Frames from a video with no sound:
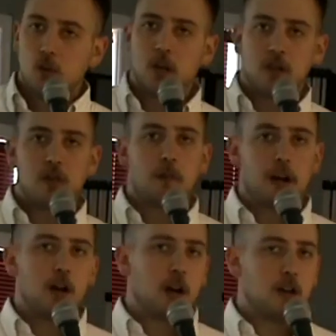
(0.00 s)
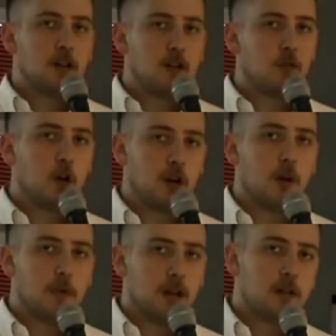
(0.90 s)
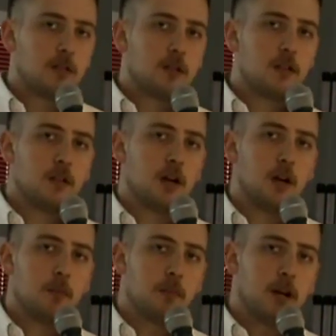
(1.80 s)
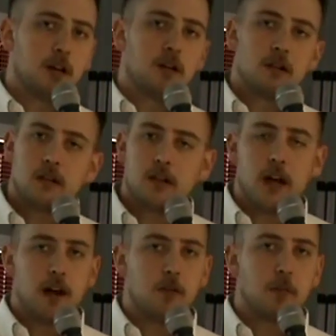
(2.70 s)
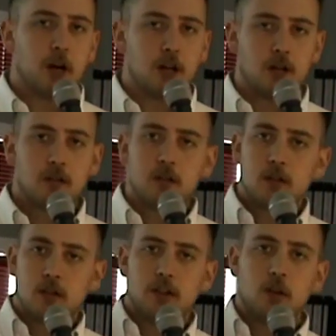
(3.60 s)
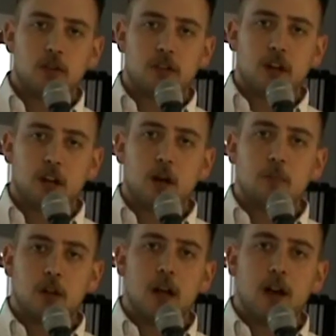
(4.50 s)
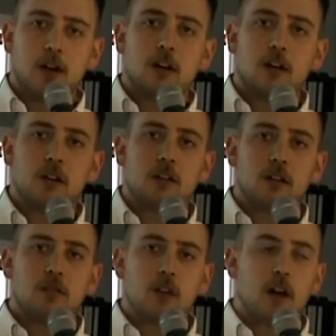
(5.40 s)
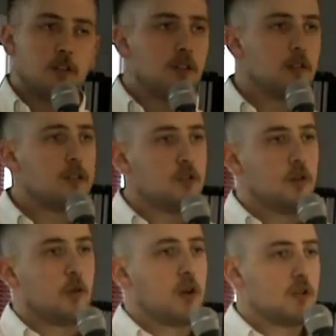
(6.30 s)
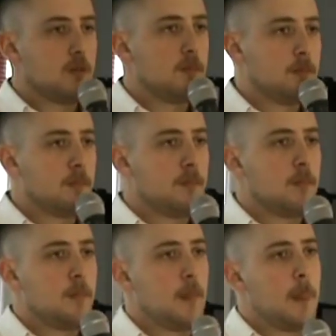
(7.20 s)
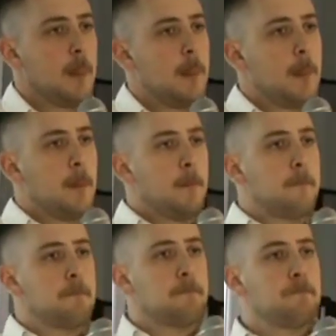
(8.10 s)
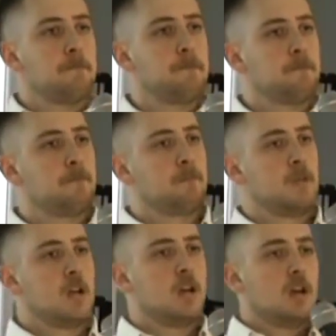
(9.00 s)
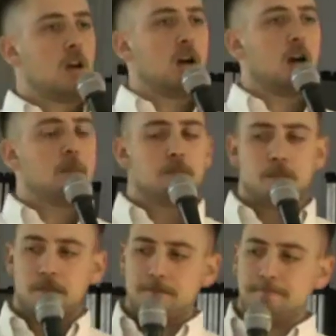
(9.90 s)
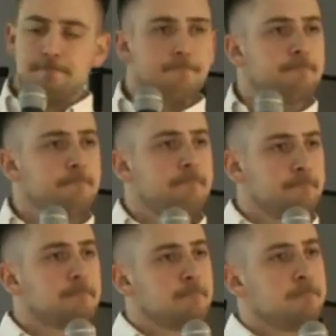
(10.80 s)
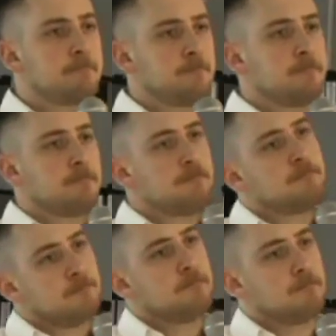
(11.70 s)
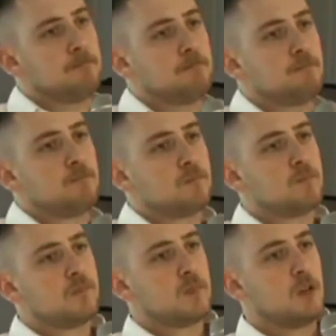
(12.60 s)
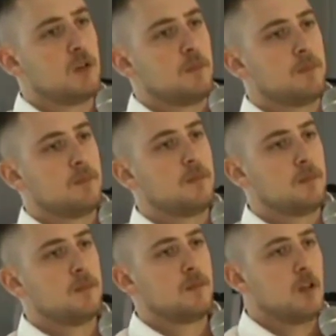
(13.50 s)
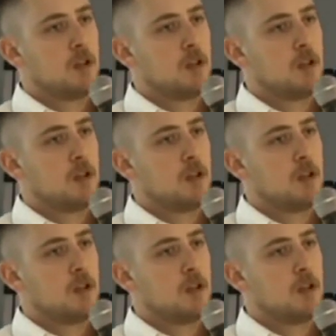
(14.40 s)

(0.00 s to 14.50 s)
will give you a better idea of what you're up against. Um, but not everybody continues to take it up the ladder of doctors. you, are going not be talking about medic- different types of medications to take, every prescribed or unprescribed, non-prescribed.